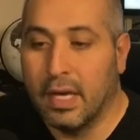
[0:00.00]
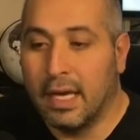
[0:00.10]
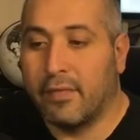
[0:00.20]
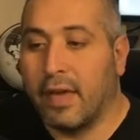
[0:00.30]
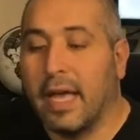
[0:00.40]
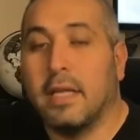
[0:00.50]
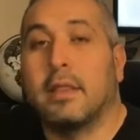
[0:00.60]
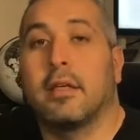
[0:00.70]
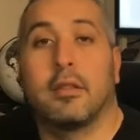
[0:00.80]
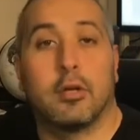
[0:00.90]
If
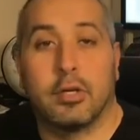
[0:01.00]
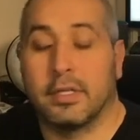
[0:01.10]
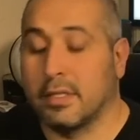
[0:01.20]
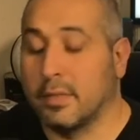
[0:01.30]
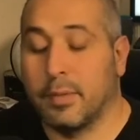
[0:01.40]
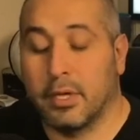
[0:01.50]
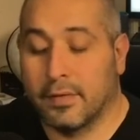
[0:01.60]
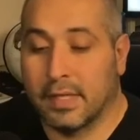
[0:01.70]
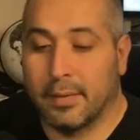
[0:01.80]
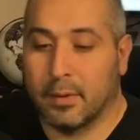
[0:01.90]
anything during this period
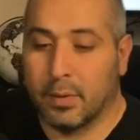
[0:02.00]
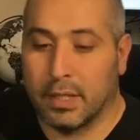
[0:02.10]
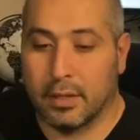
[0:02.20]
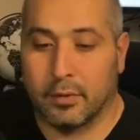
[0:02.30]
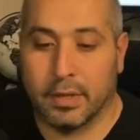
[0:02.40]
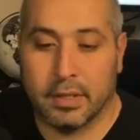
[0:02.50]
of time that we can agree